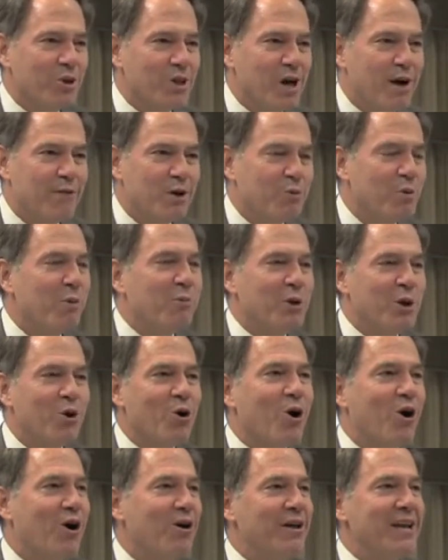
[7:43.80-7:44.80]
love it when we
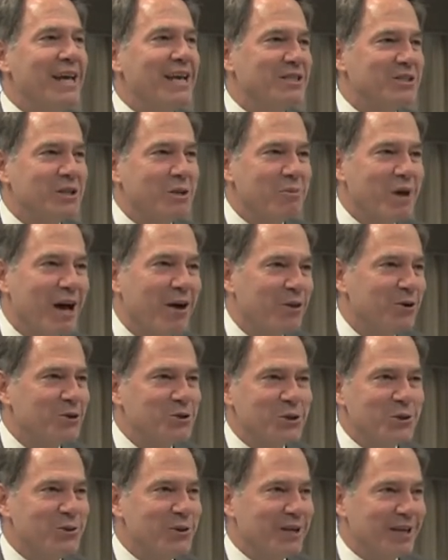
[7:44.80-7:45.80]
call and ask them how
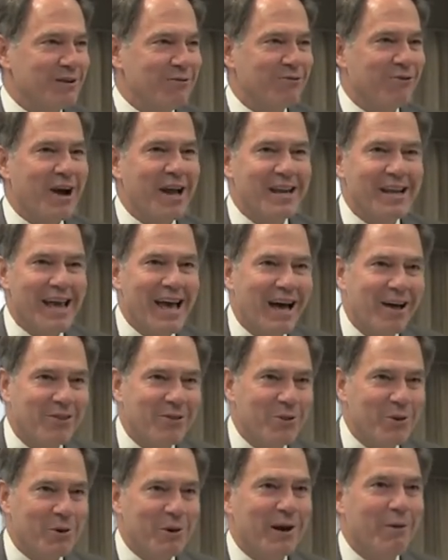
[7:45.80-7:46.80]
they're doing and find
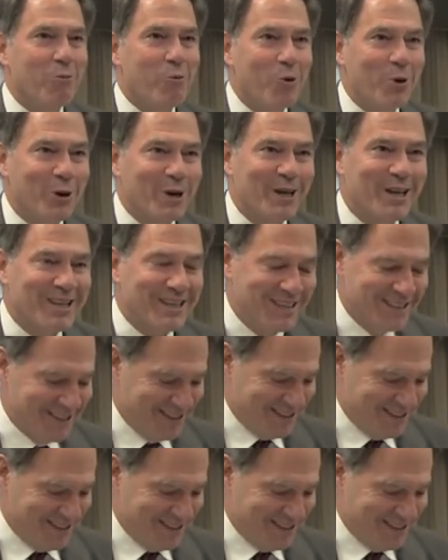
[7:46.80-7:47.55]
out they're at work.